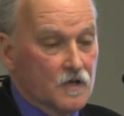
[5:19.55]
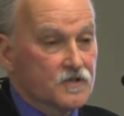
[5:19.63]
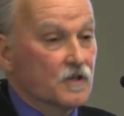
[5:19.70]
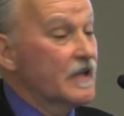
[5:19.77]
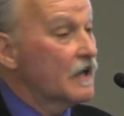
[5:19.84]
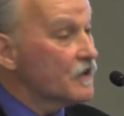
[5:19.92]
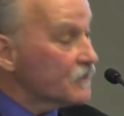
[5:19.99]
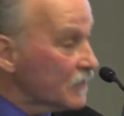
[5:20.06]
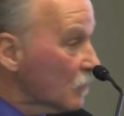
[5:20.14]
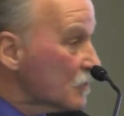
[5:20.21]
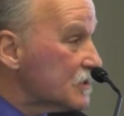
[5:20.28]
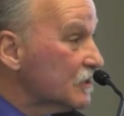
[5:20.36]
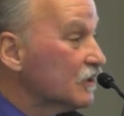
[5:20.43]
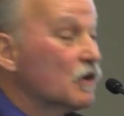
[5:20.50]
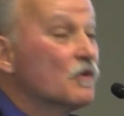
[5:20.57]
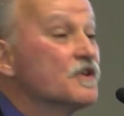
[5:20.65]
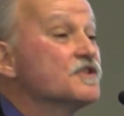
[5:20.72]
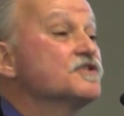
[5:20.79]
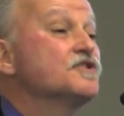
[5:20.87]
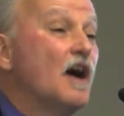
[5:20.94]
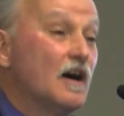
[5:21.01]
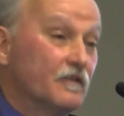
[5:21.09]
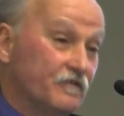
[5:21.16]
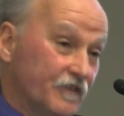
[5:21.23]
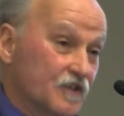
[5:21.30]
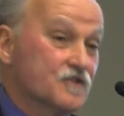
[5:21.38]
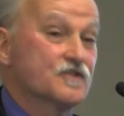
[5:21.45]
So the other thing that we're dealing with is
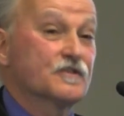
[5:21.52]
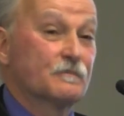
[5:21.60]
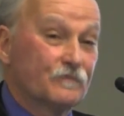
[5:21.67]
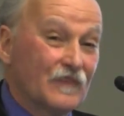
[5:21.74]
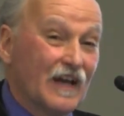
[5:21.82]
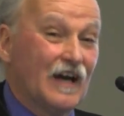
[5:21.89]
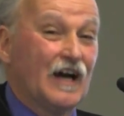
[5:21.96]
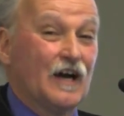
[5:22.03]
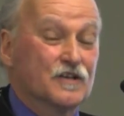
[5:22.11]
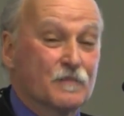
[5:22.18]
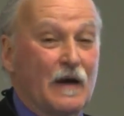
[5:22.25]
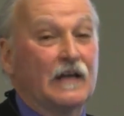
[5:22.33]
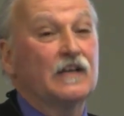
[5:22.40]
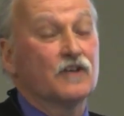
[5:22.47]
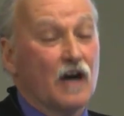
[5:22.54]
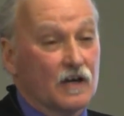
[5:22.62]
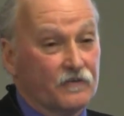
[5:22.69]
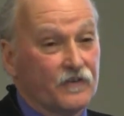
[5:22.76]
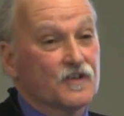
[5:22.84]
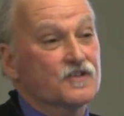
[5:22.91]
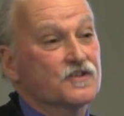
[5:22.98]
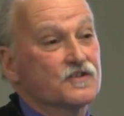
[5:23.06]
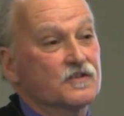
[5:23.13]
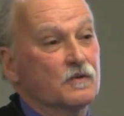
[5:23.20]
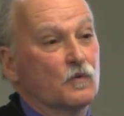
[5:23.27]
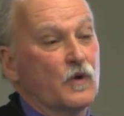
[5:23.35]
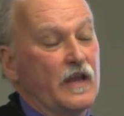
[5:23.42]
dogfish. Uh, spiny
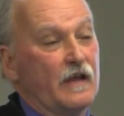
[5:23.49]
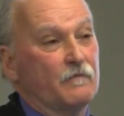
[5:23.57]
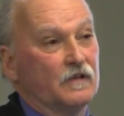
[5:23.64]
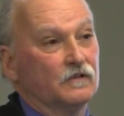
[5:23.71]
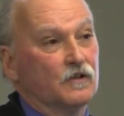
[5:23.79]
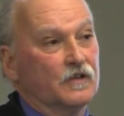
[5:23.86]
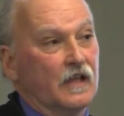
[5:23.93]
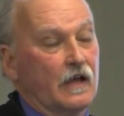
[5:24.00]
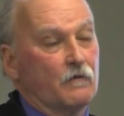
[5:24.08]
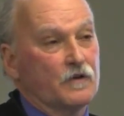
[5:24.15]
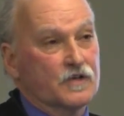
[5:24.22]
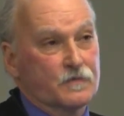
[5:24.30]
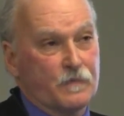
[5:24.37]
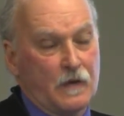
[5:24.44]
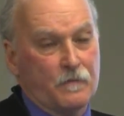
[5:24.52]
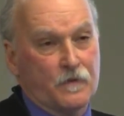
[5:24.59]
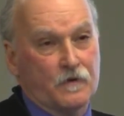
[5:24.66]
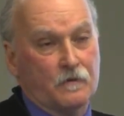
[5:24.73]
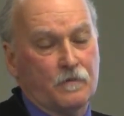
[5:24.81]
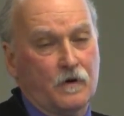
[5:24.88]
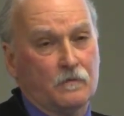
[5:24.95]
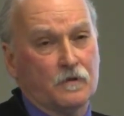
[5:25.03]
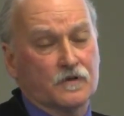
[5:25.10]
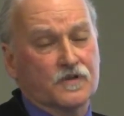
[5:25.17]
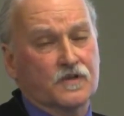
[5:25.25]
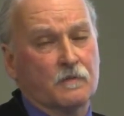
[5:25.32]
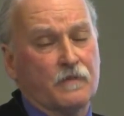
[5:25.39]
dogfish, we have been looking at, we just paper,
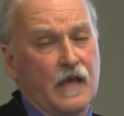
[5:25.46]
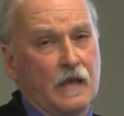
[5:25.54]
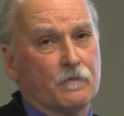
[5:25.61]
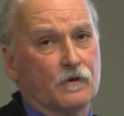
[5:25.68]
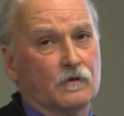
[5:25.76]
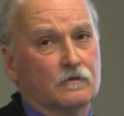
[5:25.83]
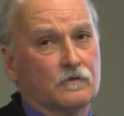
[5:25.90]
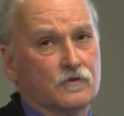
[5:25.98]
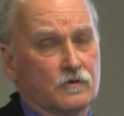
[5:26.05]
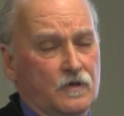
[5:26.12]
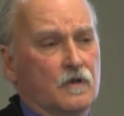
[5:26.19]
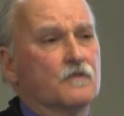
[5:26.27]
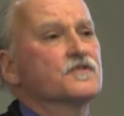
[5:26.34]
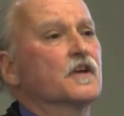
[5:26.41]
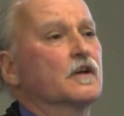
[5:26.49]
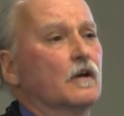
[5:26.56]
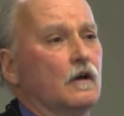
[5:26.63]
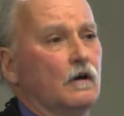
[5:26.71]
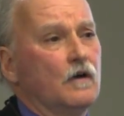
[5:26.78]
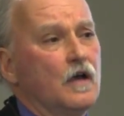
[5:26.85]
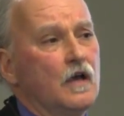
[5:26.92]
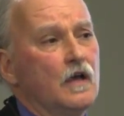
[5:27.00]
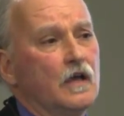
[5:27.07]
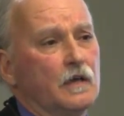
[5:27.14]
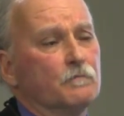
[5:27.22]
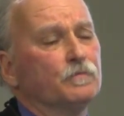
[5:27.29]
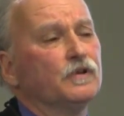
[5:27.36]
published a paper two years ago
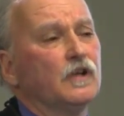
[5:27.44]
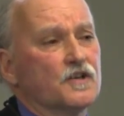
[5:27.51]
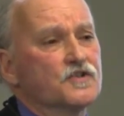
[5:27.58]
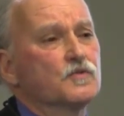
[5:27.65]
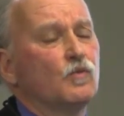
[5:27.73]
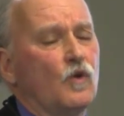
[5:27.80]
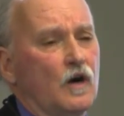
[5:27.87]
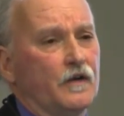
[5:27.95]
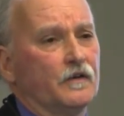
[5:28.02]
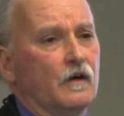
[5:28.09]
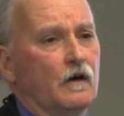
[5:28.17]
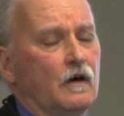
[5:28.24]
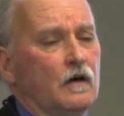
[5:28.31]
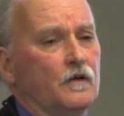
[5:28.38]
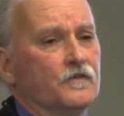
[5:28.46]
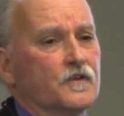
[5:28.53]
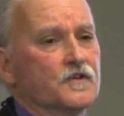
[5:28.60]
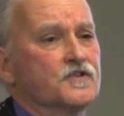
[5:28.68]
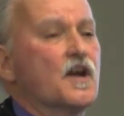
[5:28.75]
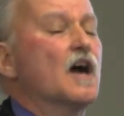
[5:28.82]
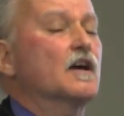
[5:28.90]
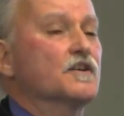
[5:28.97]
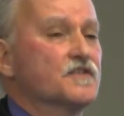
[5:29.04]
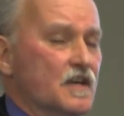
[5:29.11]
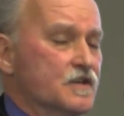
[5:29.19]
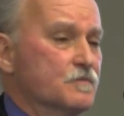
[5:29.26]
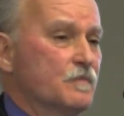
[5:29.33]
in PLOS ONE on the stock
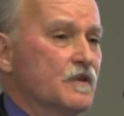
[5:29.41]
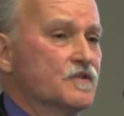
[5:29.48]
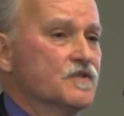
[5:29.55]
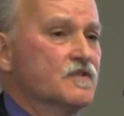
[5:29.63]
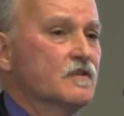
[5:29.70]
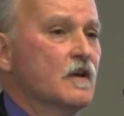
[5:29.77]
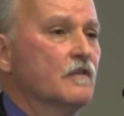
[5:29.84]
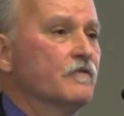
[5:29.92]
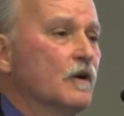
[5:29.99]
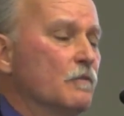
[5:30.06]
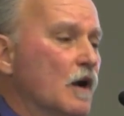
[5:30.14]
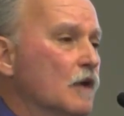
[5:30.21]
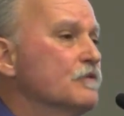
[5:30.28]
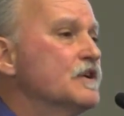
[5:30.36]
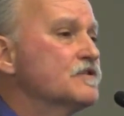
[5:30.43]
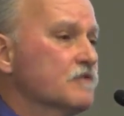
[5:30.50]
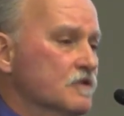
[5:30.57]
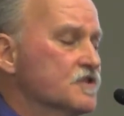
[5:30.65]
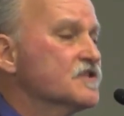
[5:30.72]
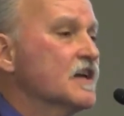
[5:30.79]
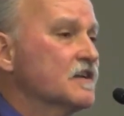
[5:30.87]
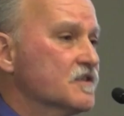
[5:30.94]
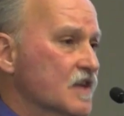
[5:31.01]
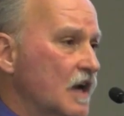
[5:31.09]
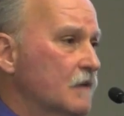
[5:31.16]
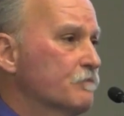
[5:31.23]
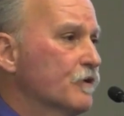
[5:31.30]
assessments from our research set
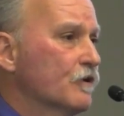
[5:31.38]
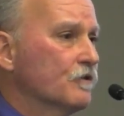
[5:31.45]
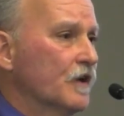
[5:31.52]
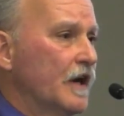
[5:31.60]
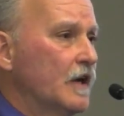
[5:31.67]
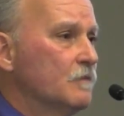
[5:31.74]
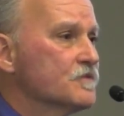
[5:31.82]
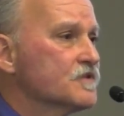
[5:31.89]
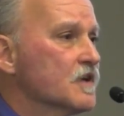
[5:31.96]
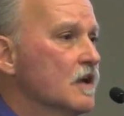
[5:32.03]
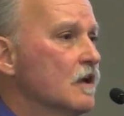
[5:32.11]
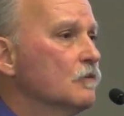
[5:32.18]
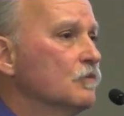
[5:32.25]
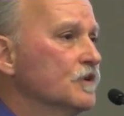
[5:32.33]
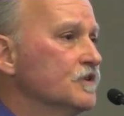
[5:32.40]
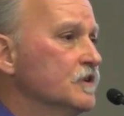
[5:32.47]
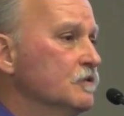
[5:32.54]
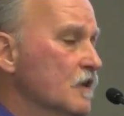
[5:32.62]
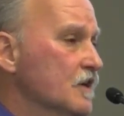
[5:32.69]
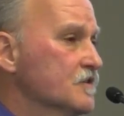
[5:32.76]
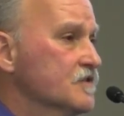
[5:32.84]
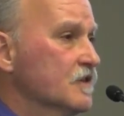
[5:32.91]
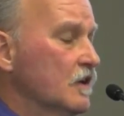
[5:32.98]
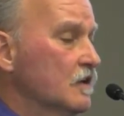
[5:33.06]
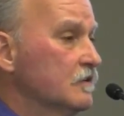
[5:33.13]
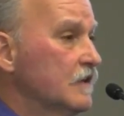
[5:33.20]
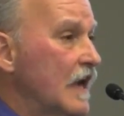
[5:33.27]
aside programs with the U.S.
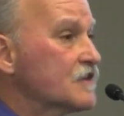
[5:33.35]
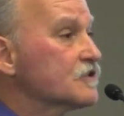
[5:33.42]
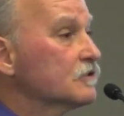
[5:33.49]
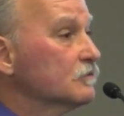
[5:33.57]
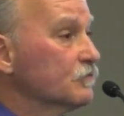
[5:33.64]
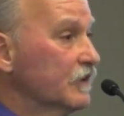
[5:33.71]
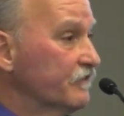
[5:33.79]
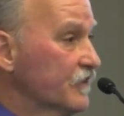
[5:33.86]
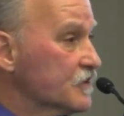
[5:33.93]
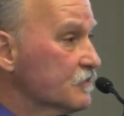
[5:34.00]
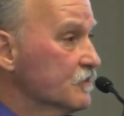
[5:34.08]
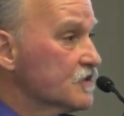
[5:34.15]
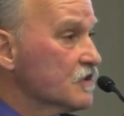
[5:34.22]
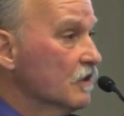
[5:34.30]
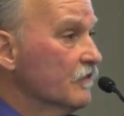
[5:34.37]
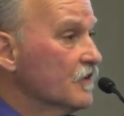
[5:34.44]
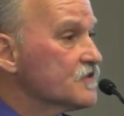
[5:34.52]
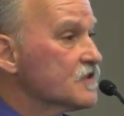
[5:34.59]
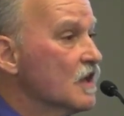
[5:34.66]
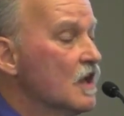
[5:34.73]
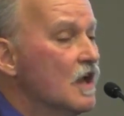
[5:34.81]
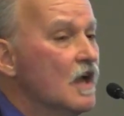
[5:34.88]
Uh, National Marine Fisheries Service.